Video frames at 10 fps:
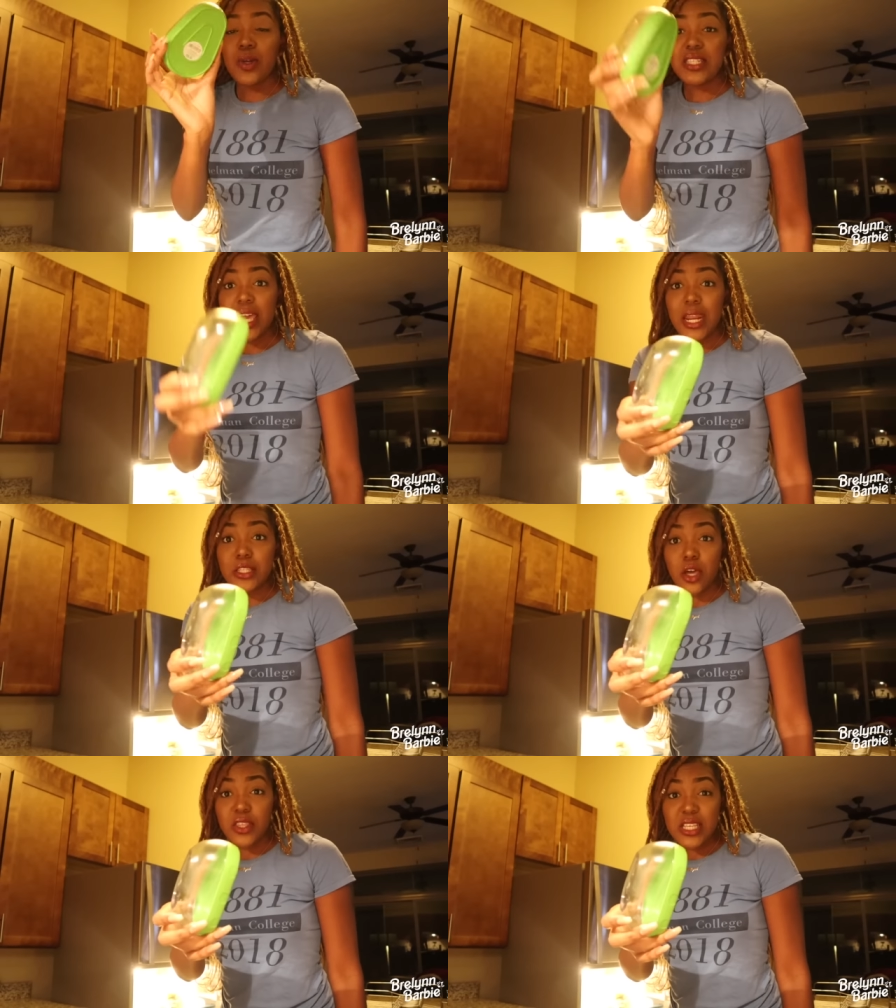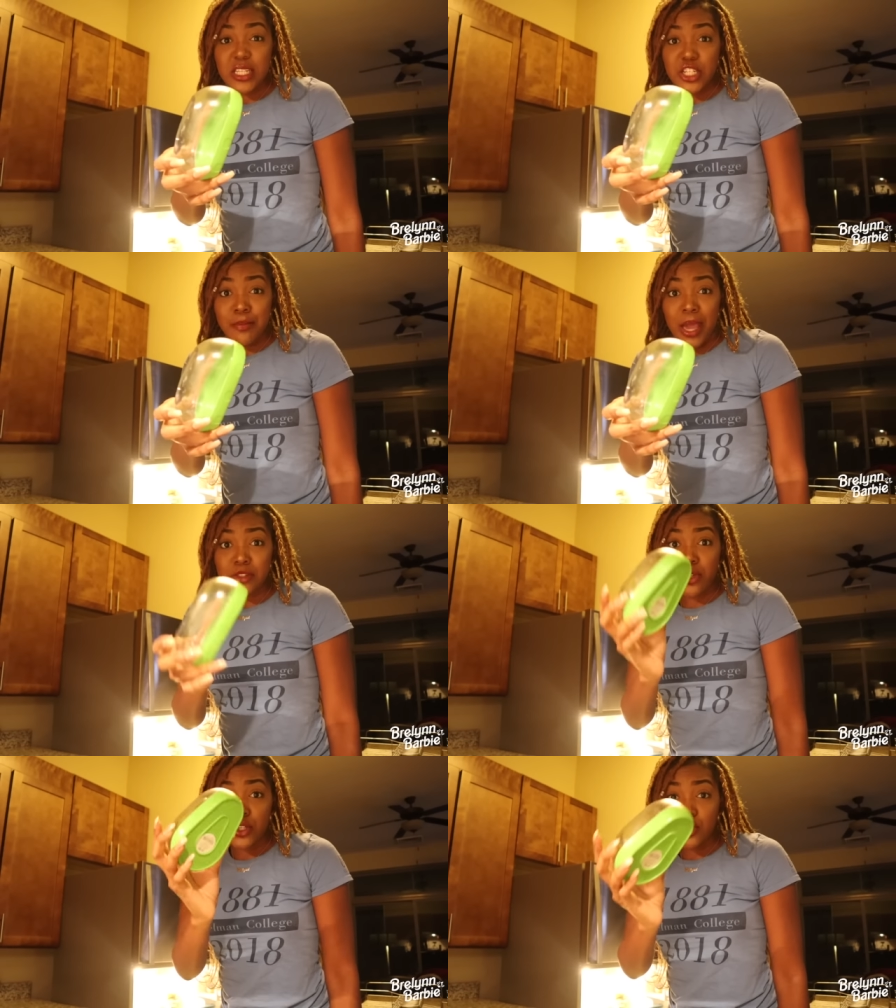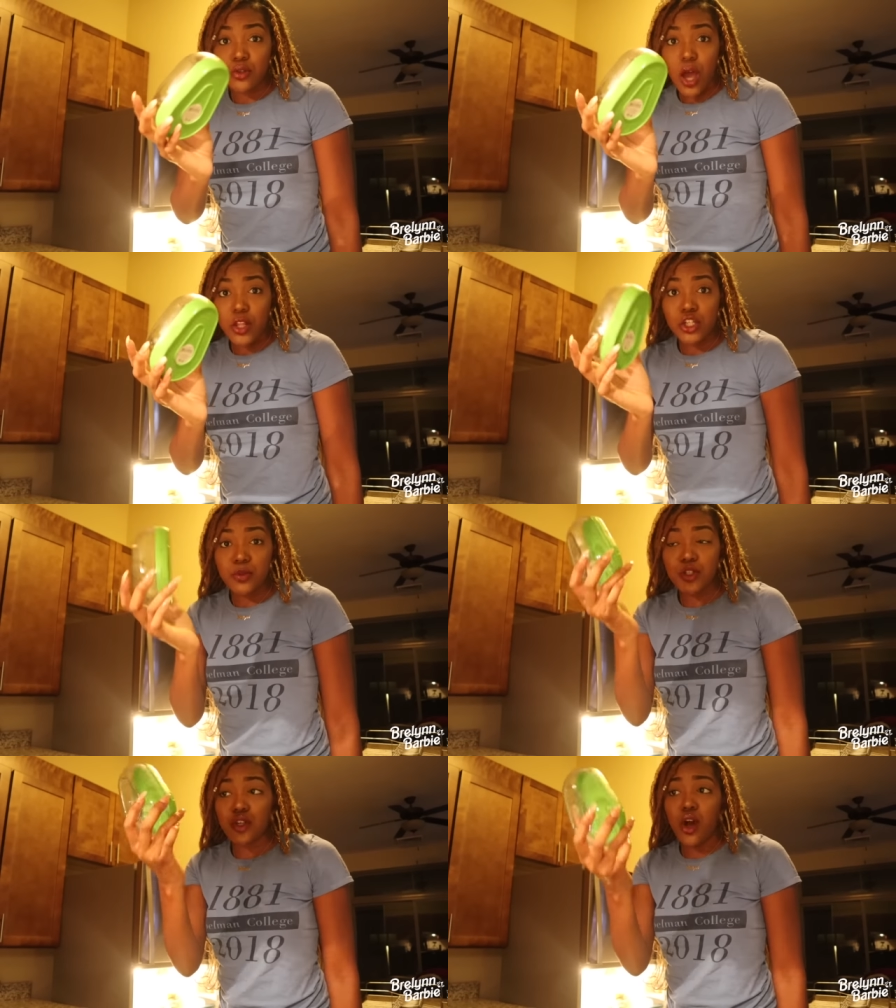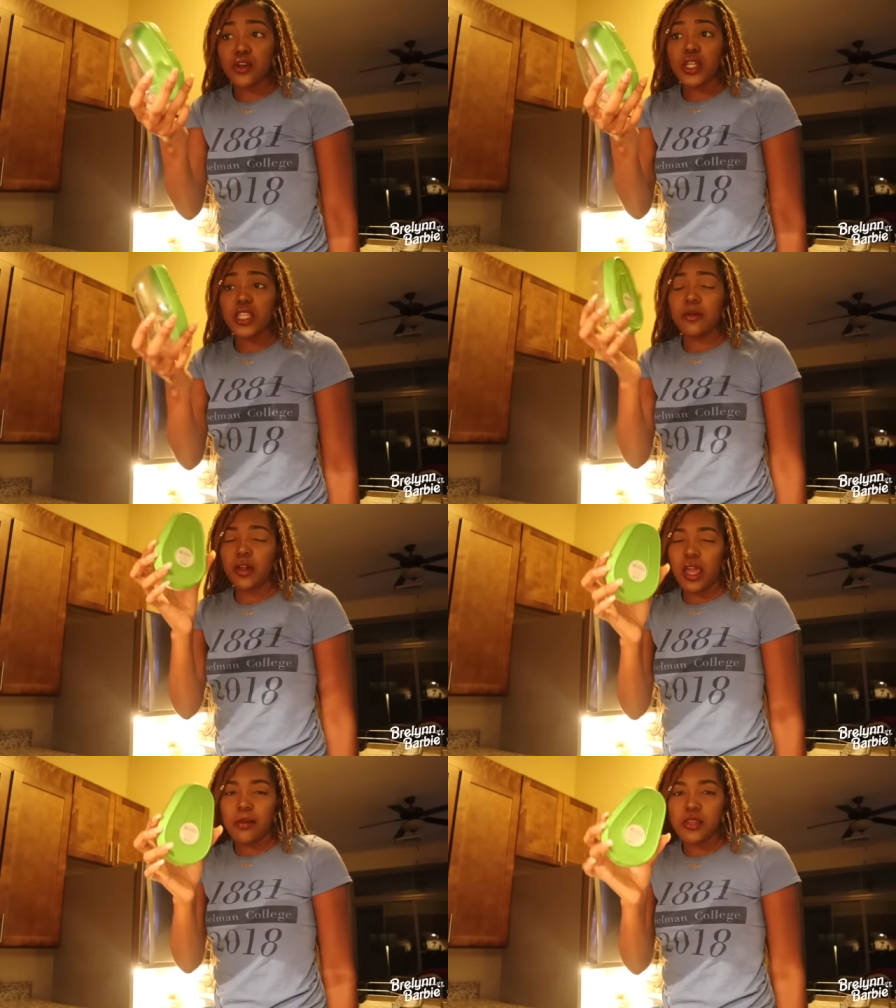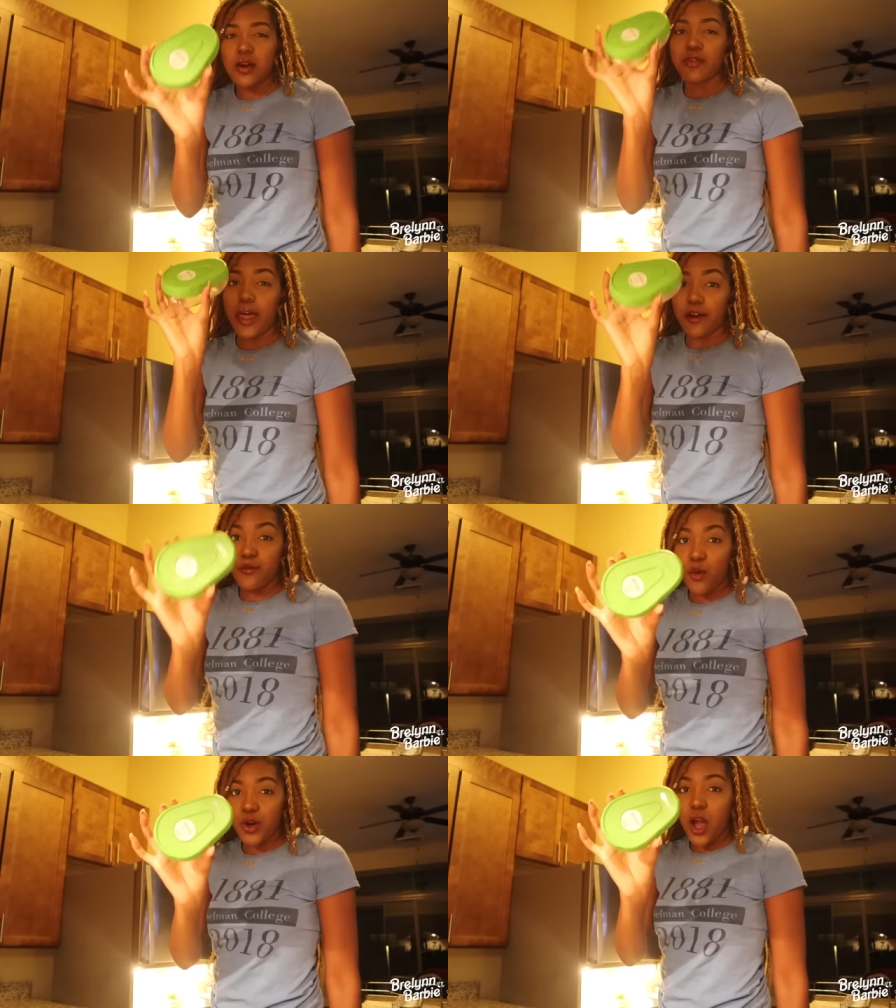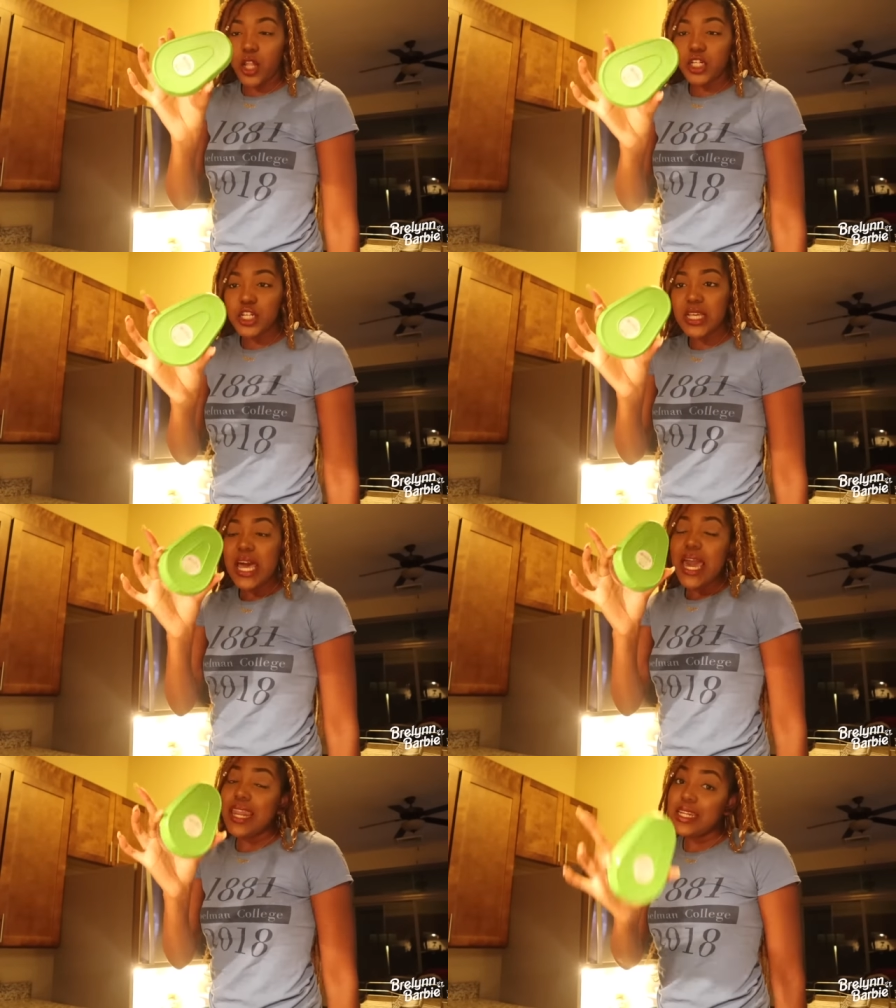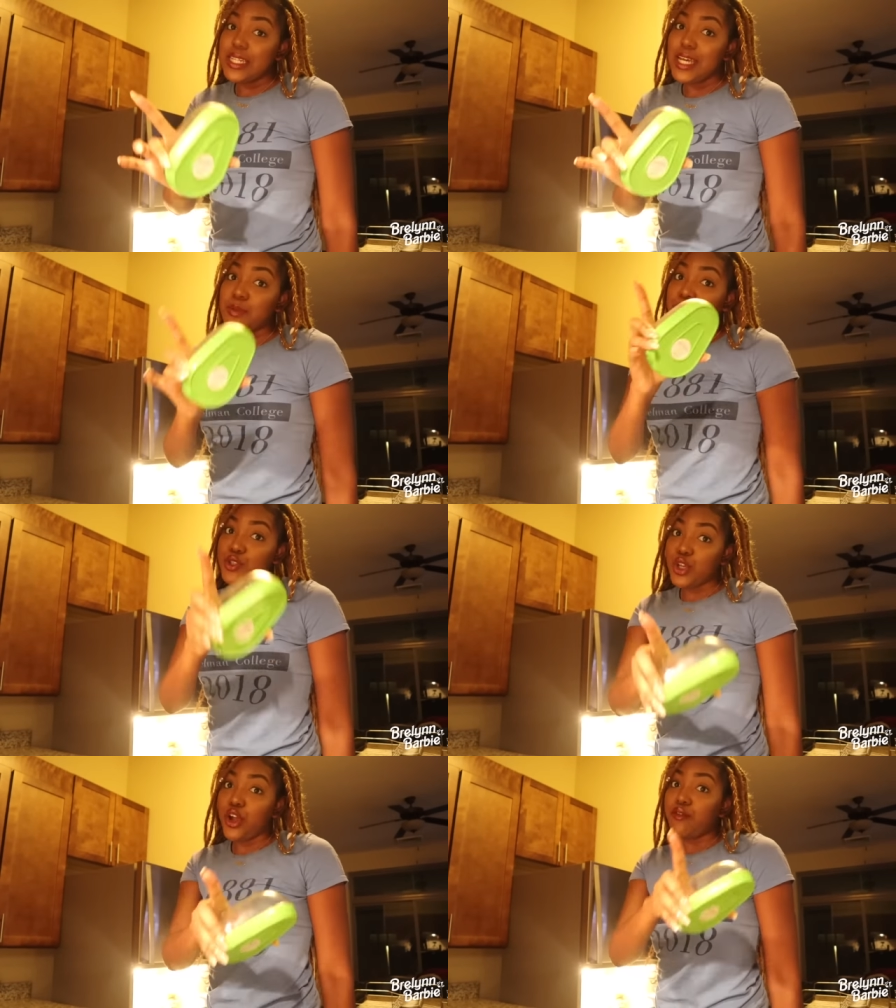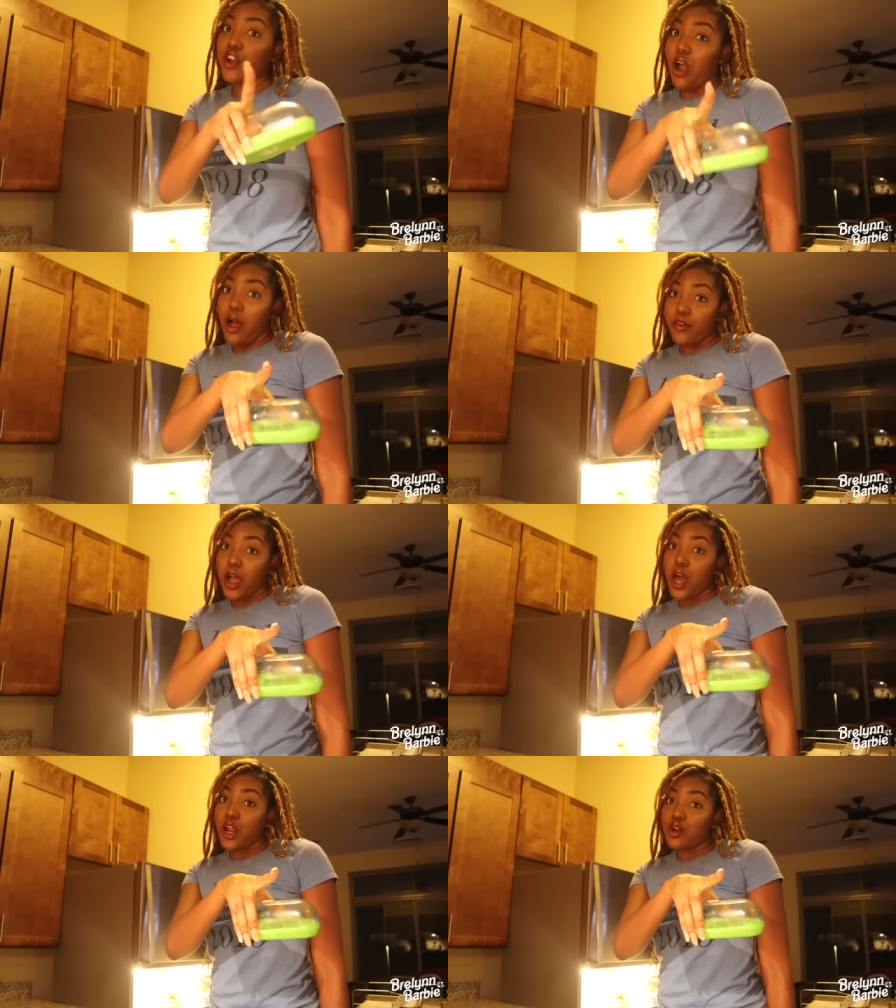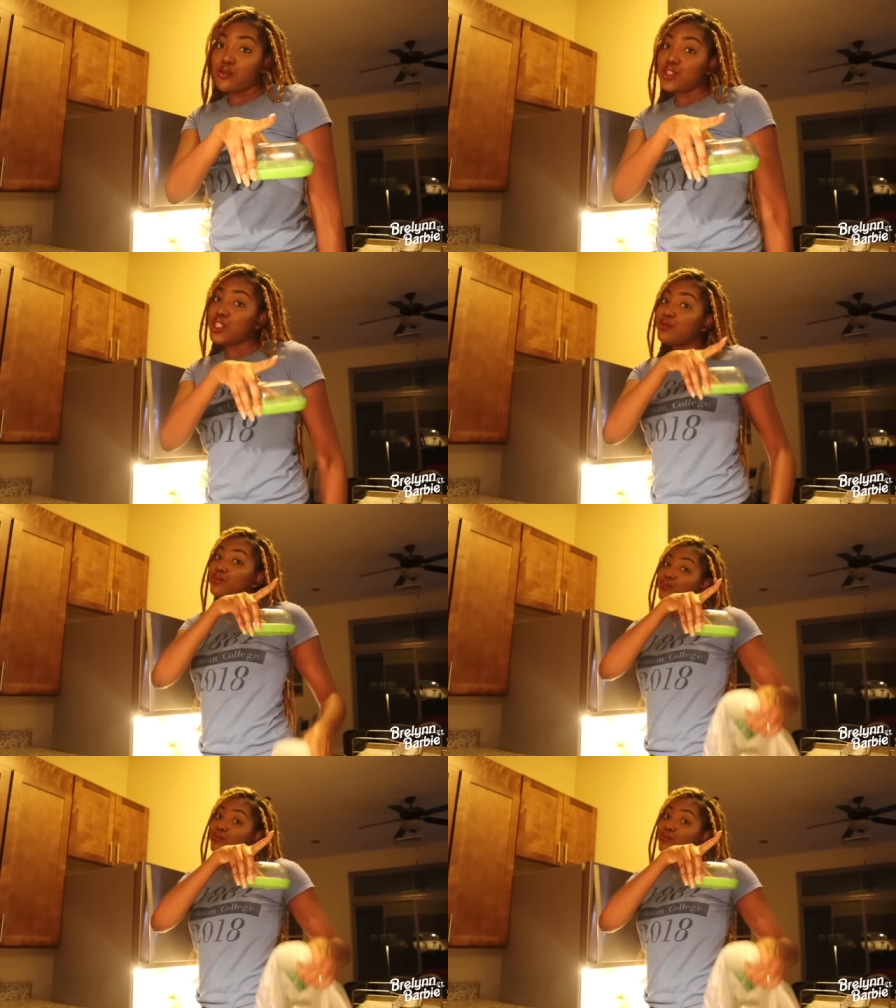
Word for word: Once again, I saw these at TJ Maxx for like $2, but you can also get them on Amazon for like $4, and it does preserve your avocados.